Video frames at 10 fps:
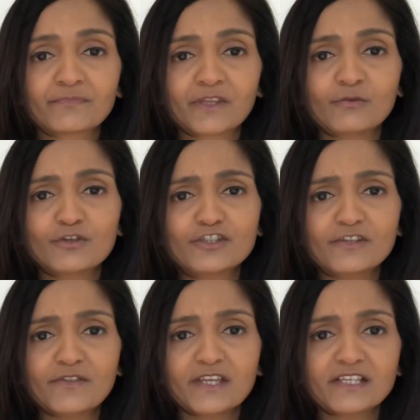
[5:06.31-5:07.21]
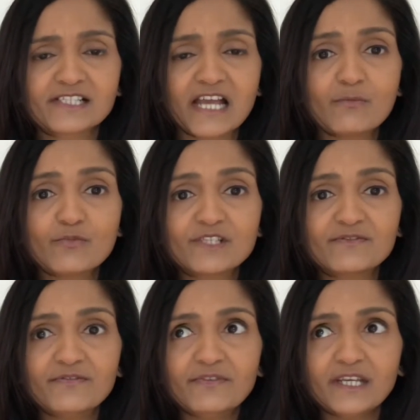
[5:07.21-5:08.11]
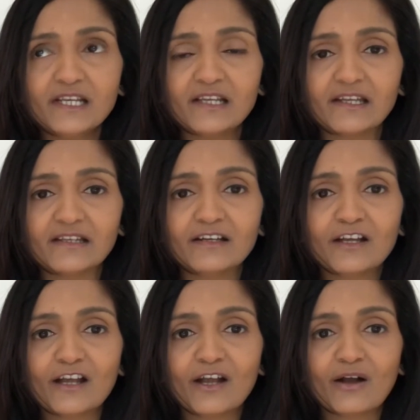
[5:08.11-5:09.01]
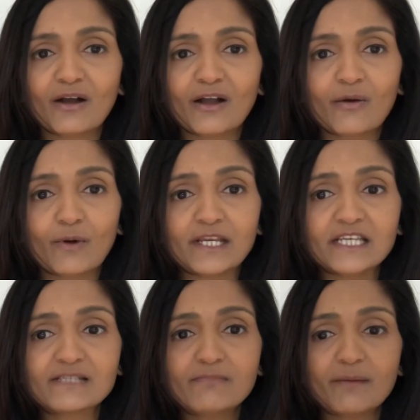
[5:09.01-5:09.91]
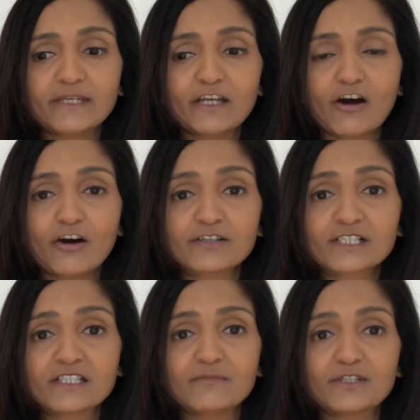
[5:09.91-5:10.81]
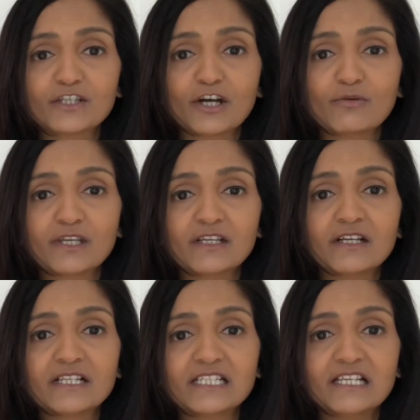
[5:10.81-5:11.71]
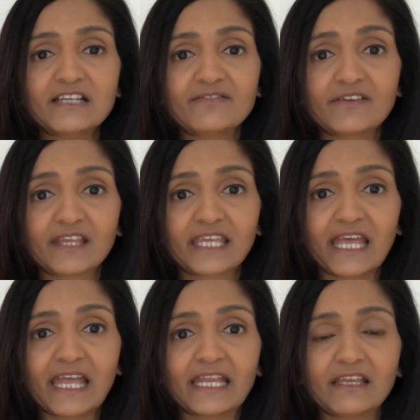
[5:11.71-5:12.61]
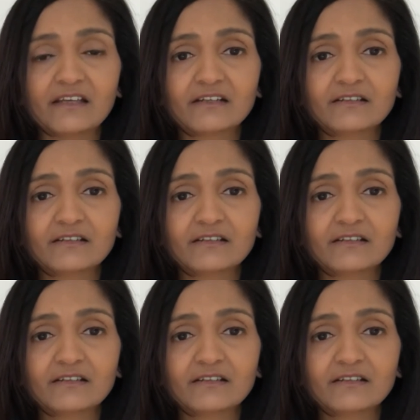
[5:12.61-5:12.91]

What do you think Sam was feeling when his mummy asked him to go and deliver the cake?